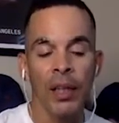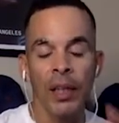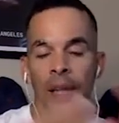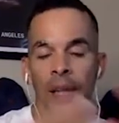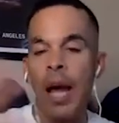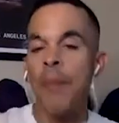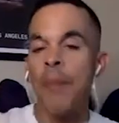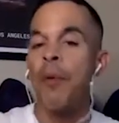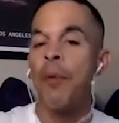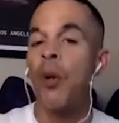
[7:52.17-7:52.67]

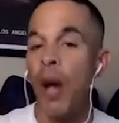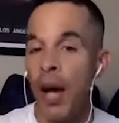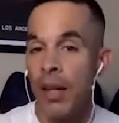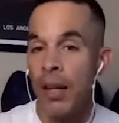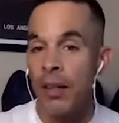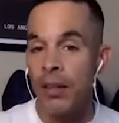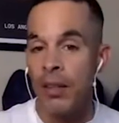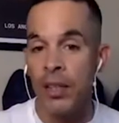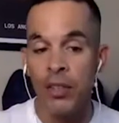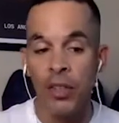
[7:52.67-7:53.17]

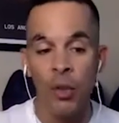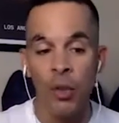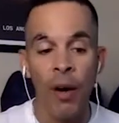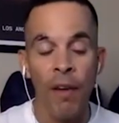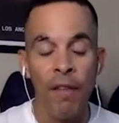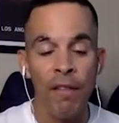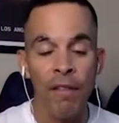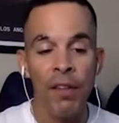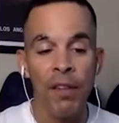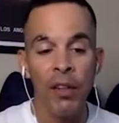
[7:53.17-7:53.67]
glamorized it. So
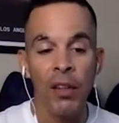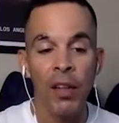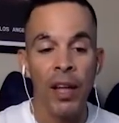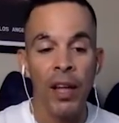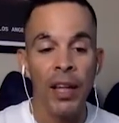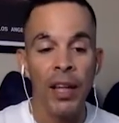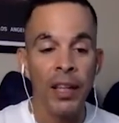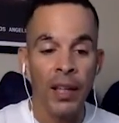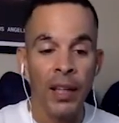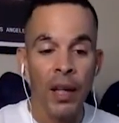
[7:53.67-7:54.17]
I feel
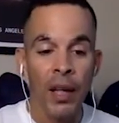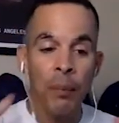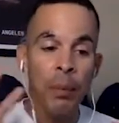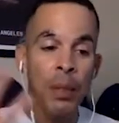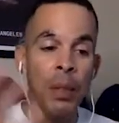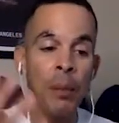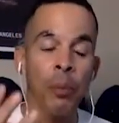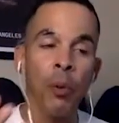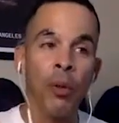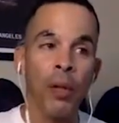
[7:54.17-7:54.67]
like
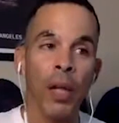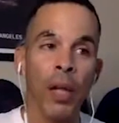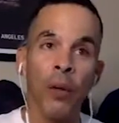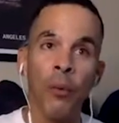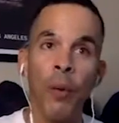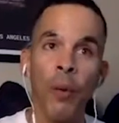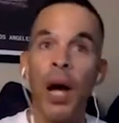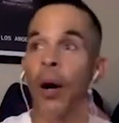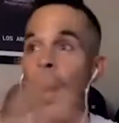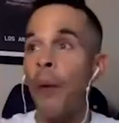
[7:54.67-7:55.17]
people were like,
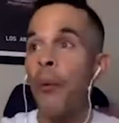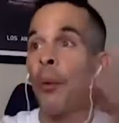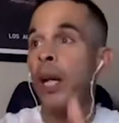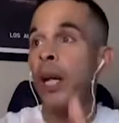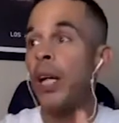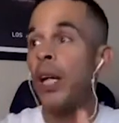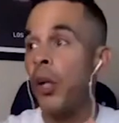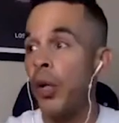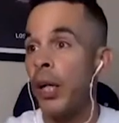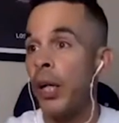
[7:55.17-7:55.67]
wow, I want
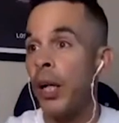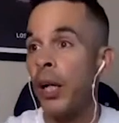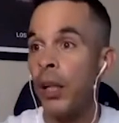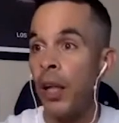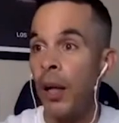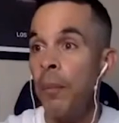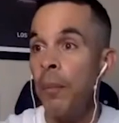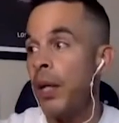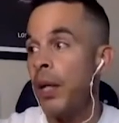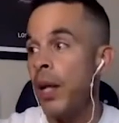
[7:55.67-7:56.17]
to go to
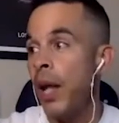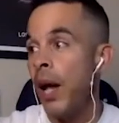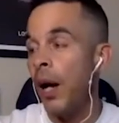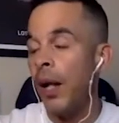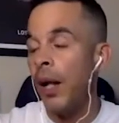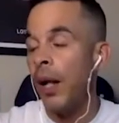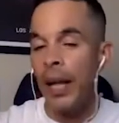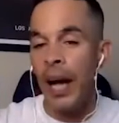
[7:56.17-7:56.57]
Colombia now.